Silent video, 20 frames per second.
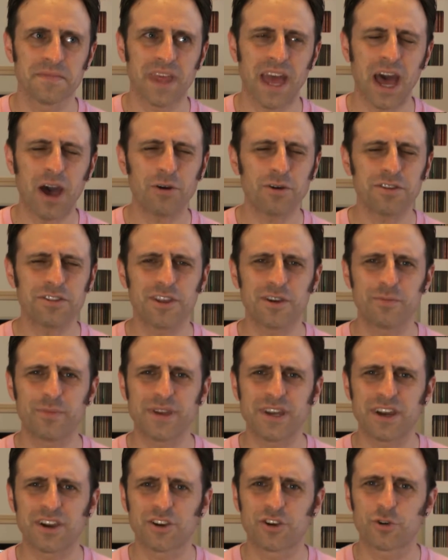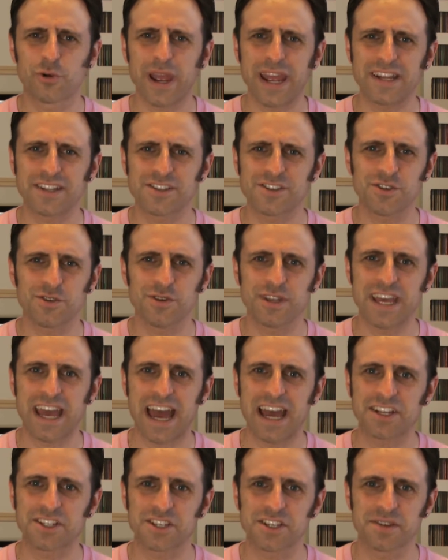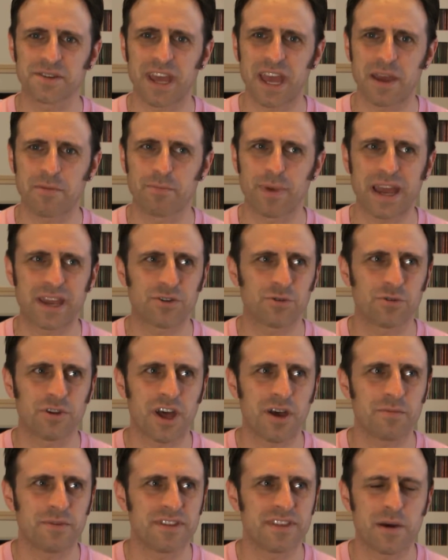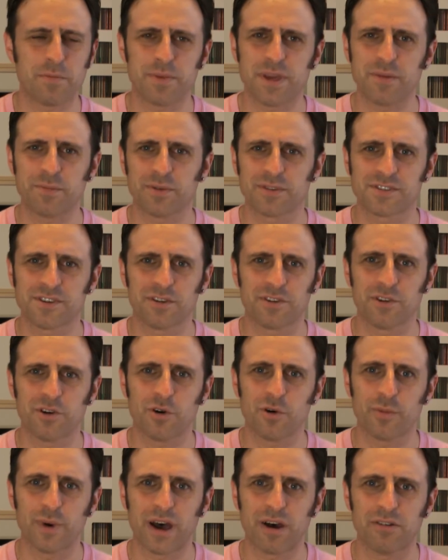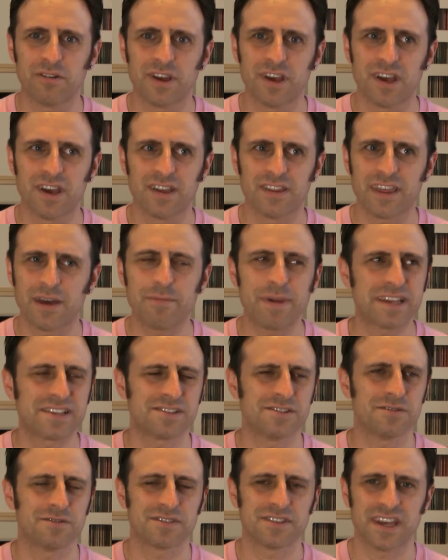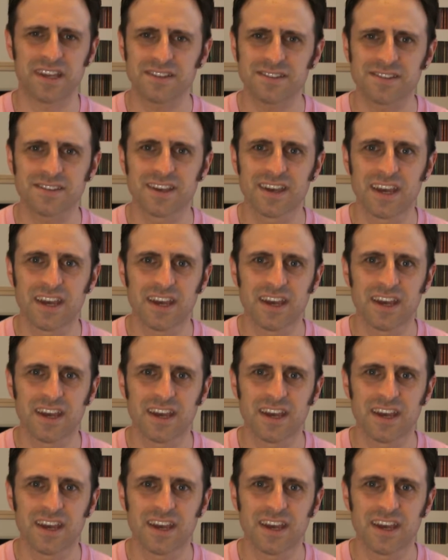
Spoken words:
How could there be a great 2D action game by Konami that people don't know about? That makes no sense.